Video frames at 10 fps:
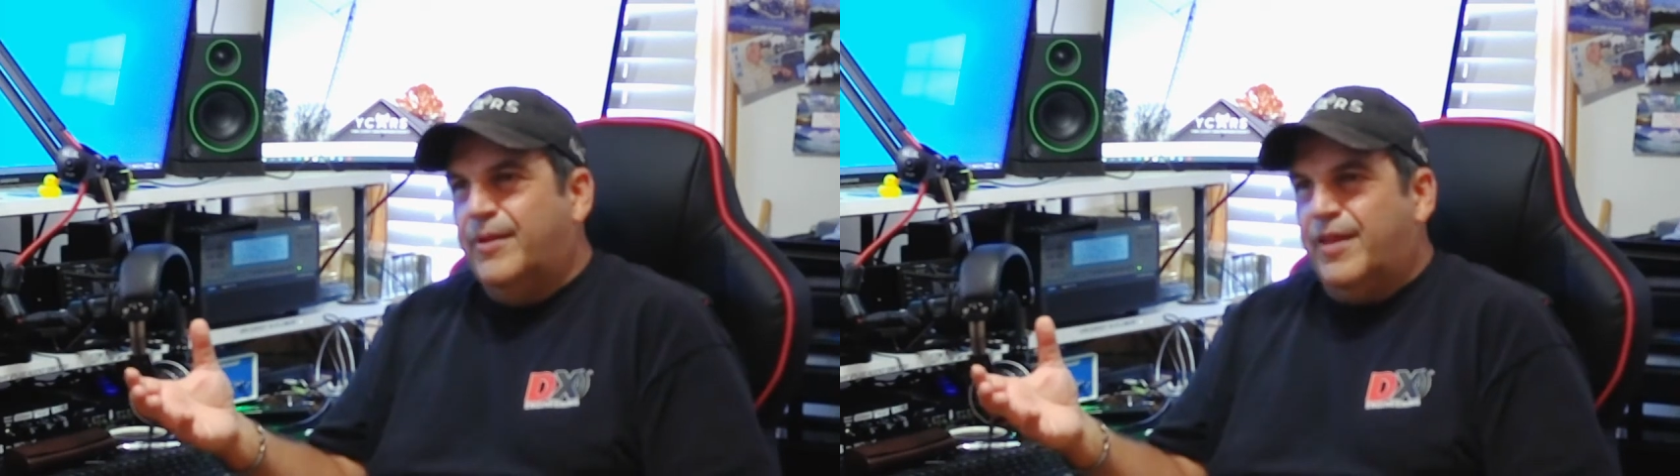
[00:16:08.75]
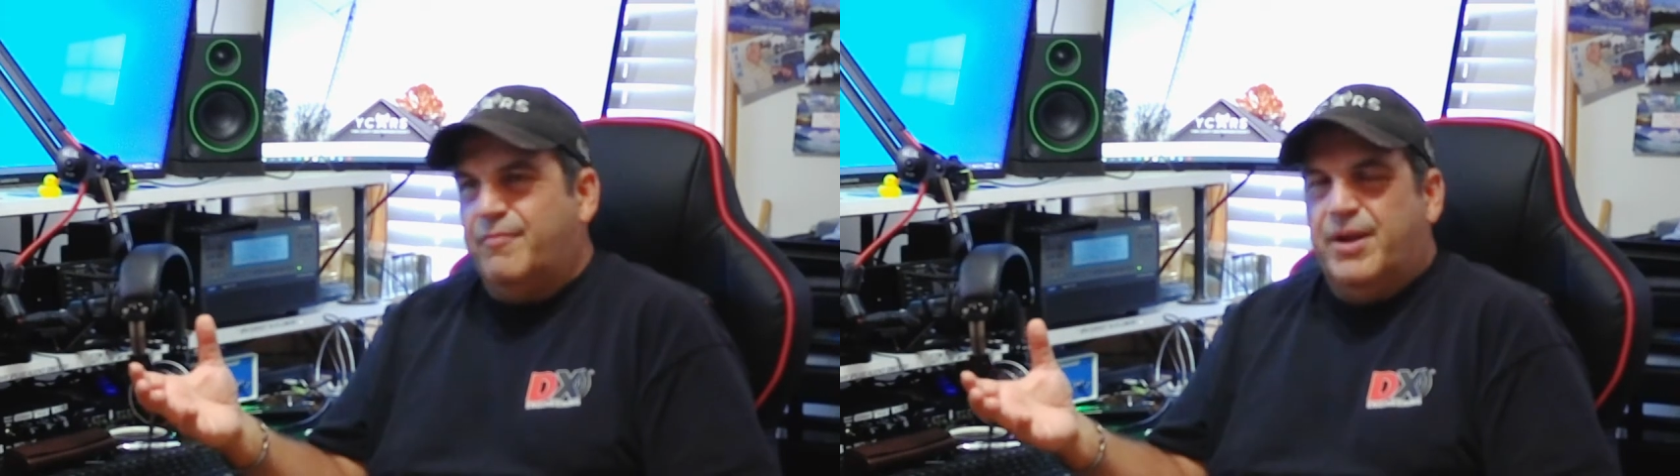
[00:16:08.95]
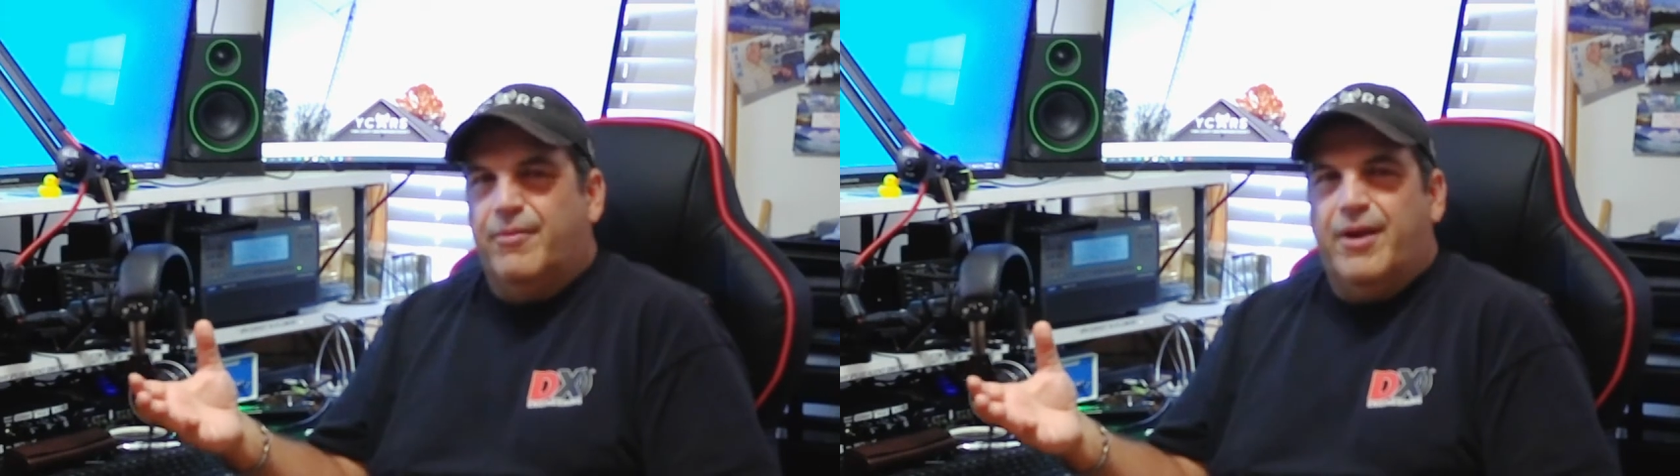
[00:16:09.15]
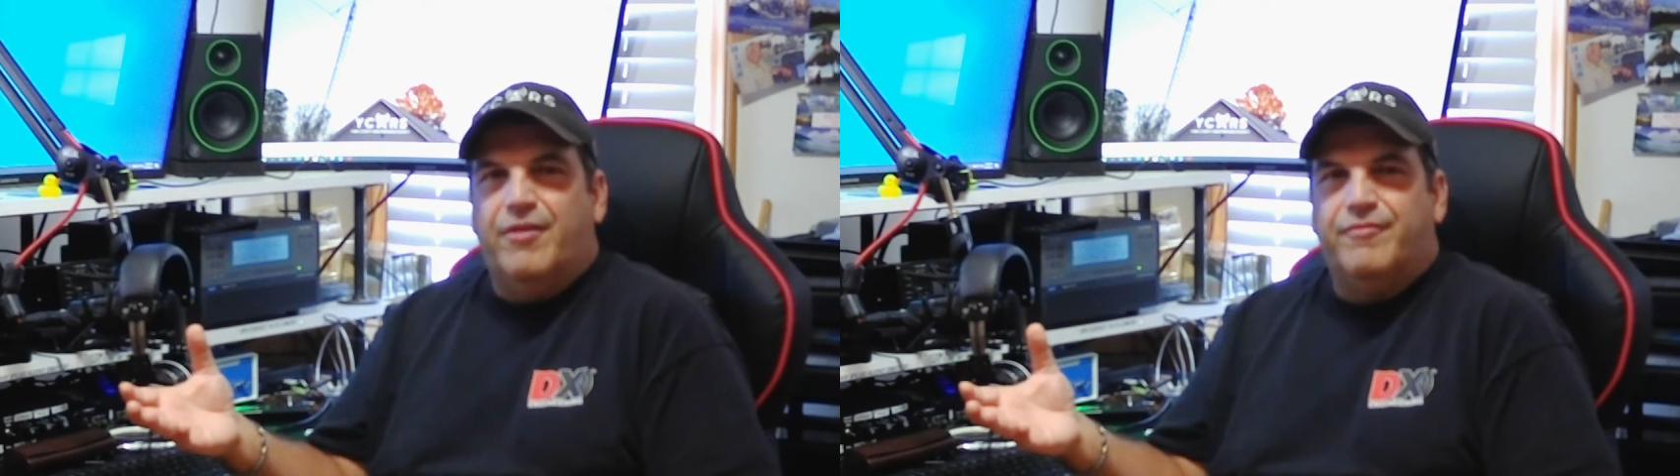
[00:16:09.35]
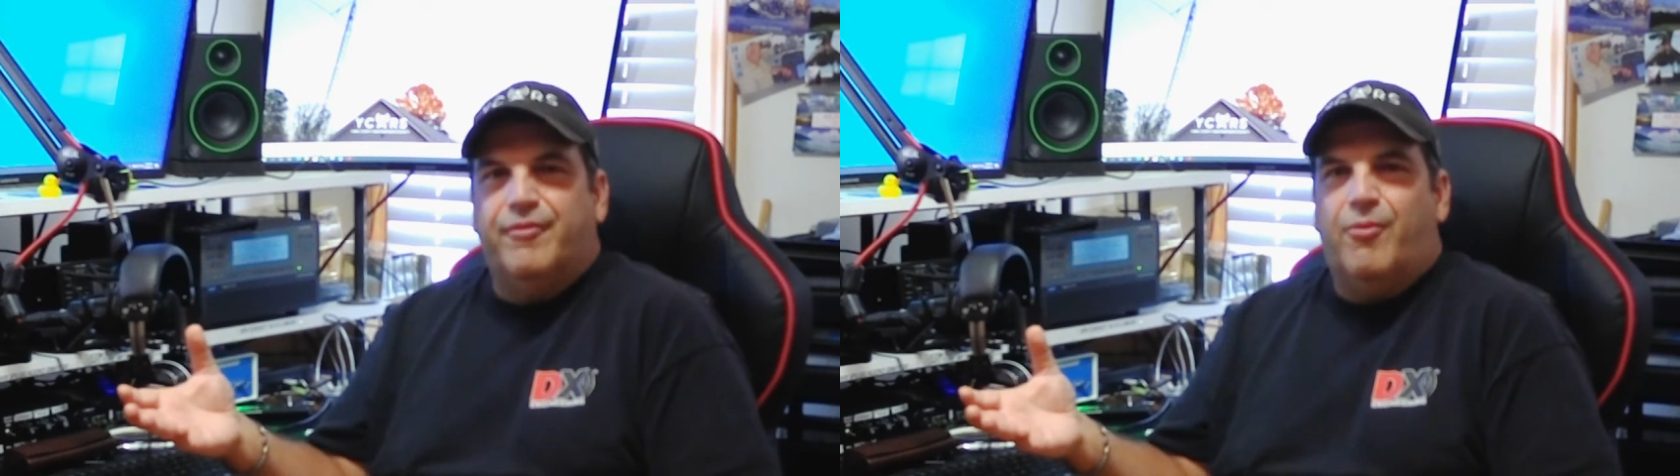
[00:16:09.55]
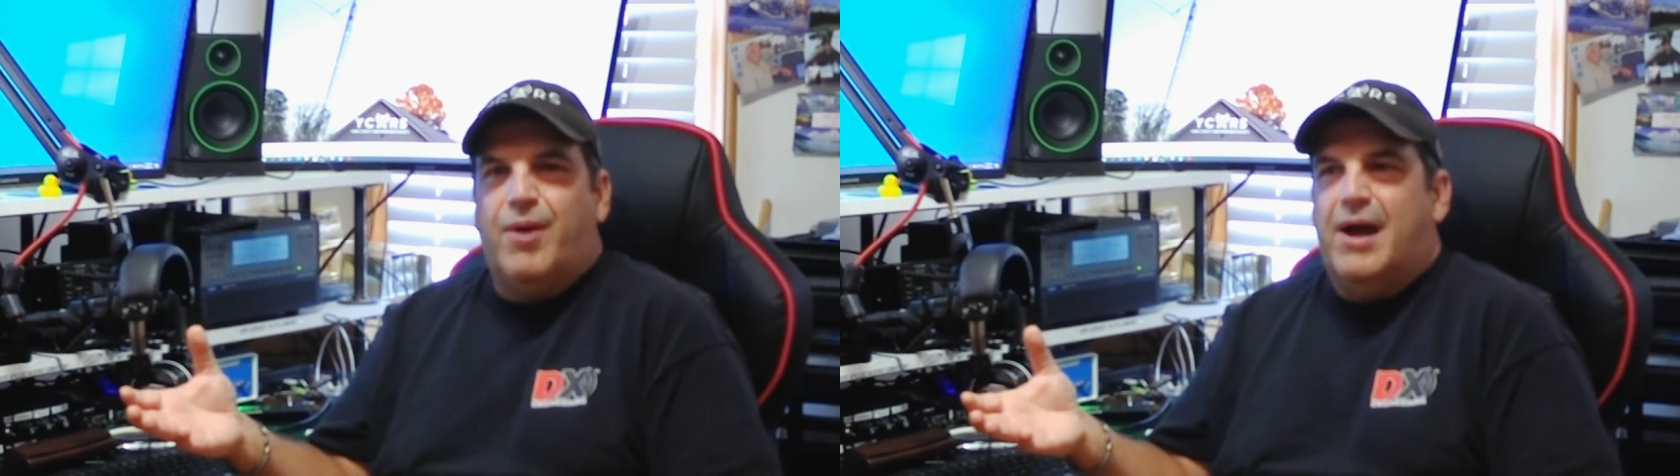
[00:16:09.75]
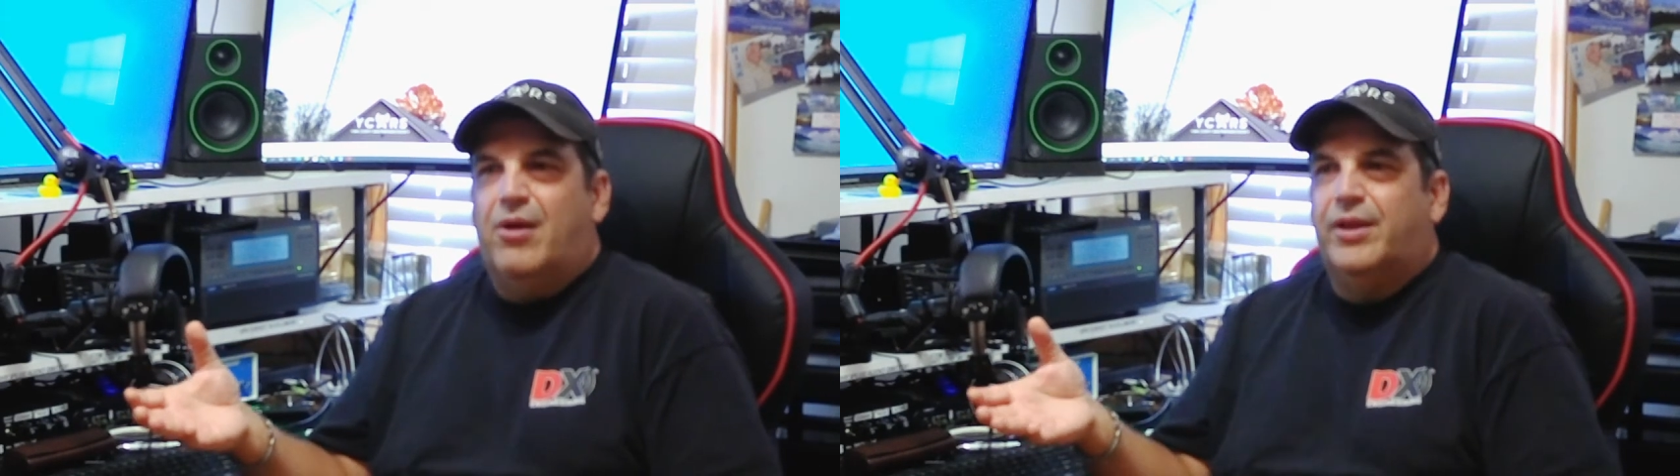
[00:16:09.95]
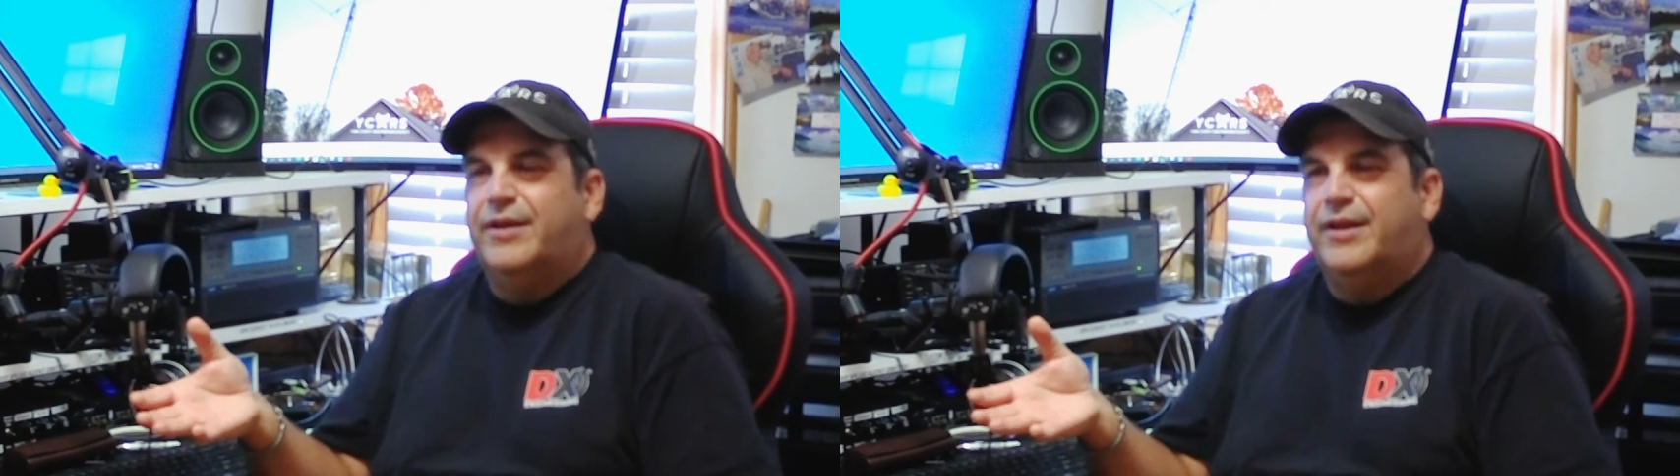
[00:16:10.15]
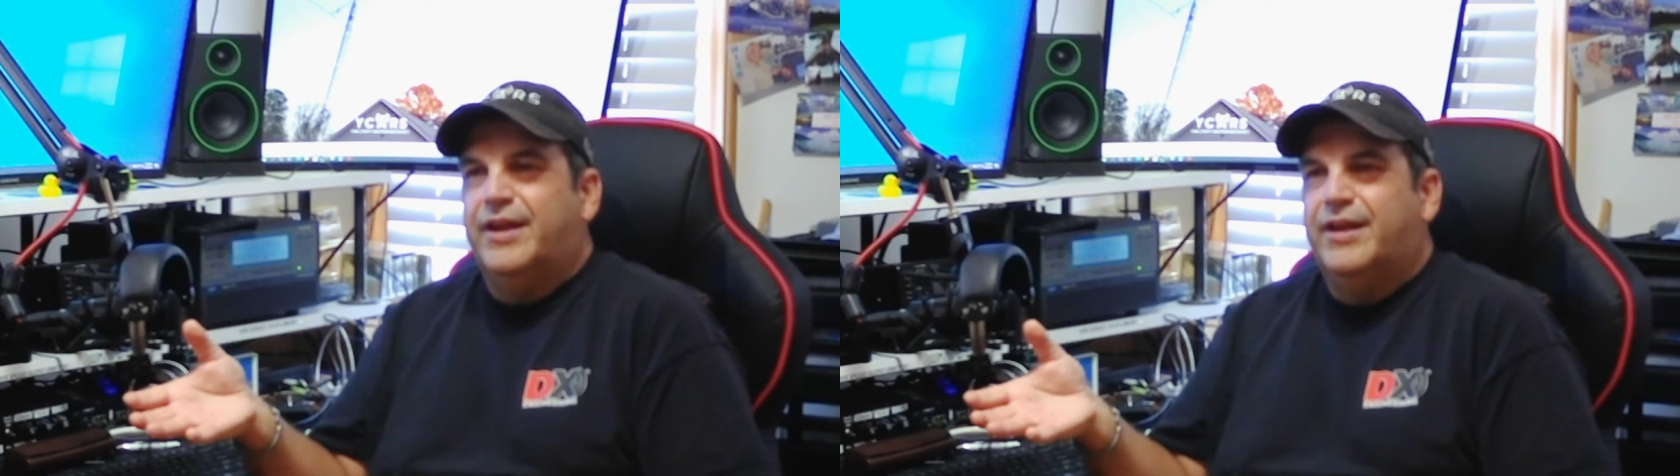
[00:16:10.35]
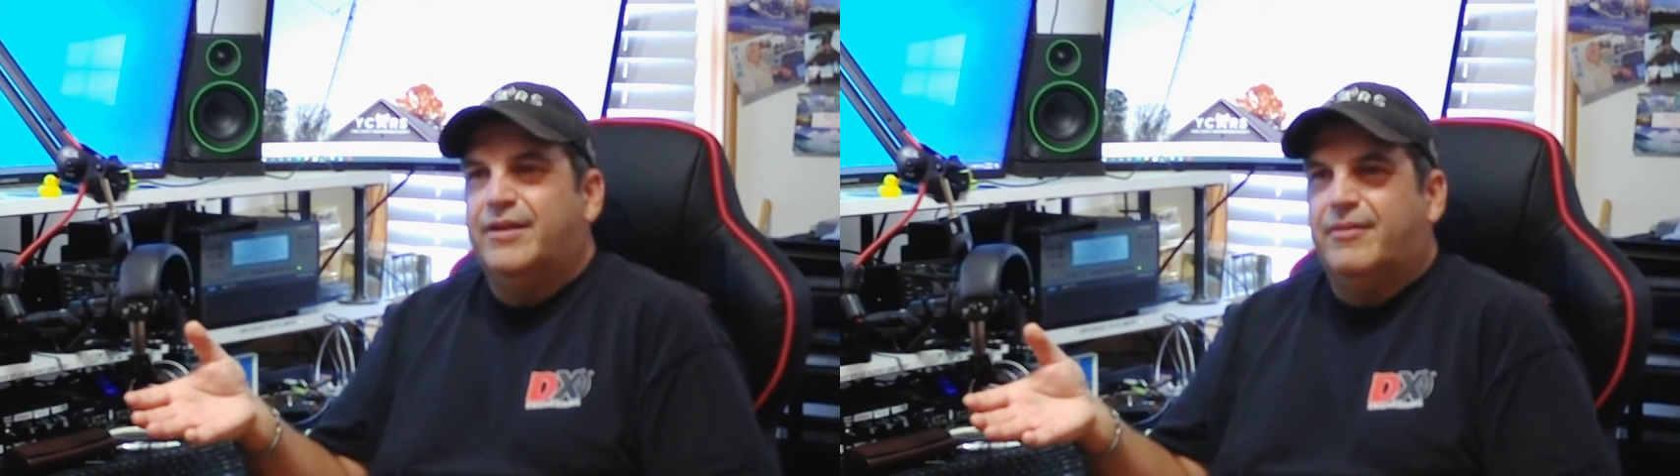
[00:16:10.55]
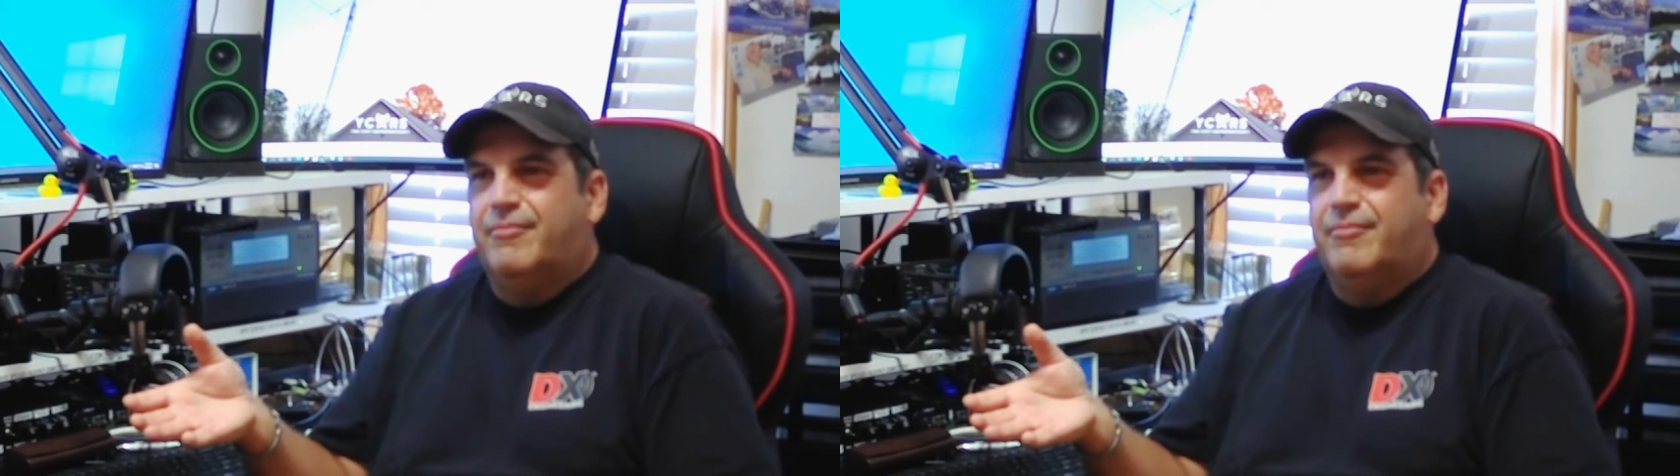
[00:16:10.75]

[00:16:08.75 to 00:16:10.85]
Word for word: they've been around for a while and